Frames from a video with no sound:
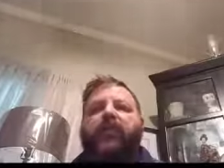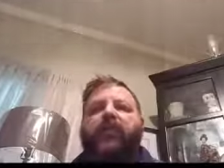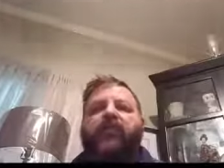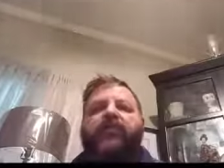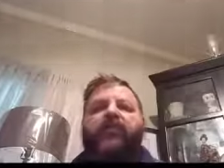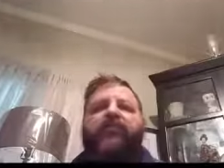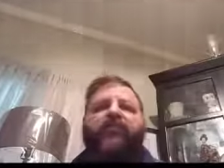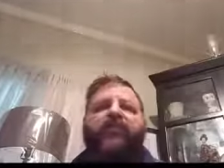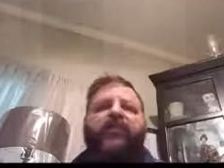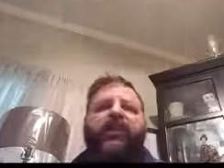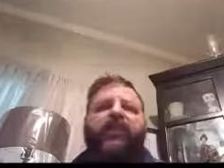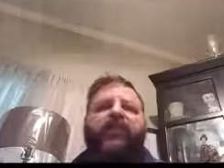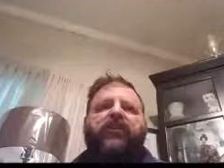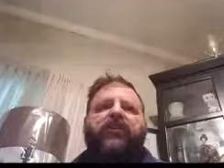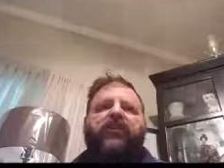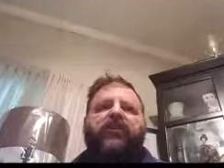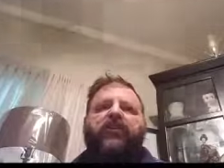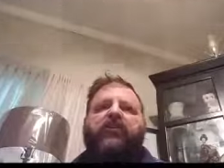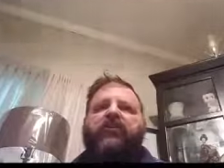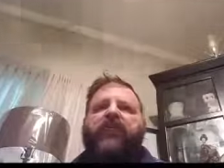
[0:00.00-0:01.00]
This should take
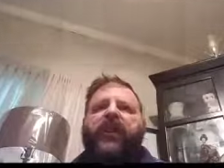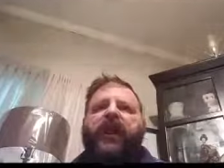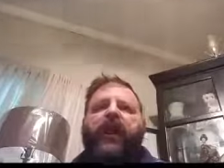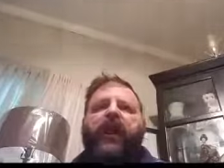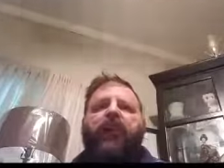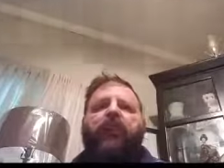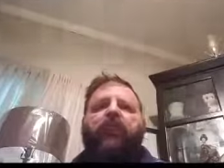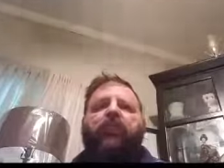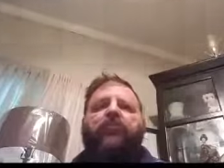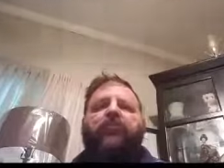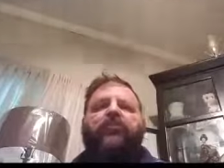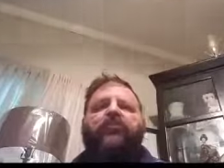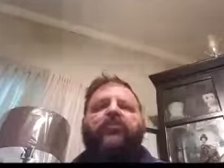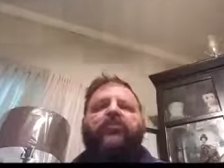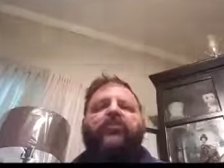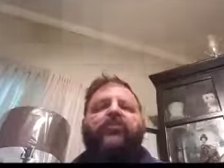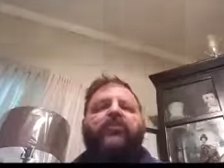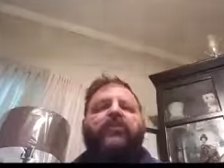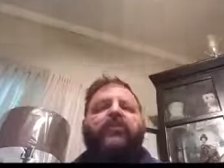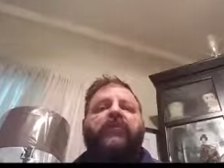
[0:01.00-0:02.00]
you an hour or
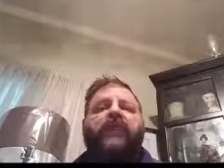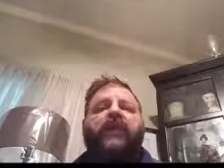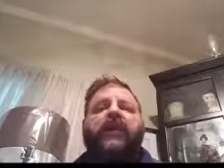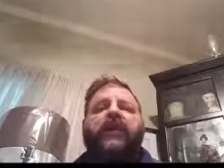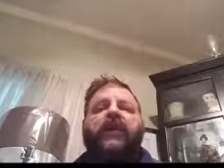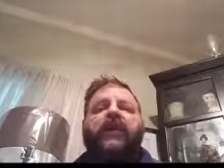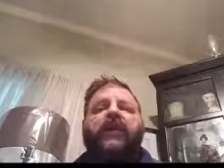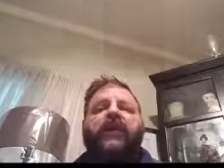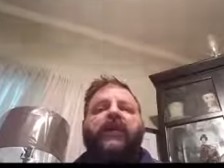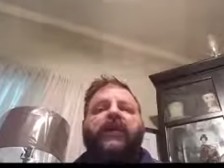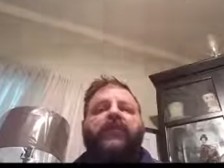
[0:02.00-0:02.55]
two every day.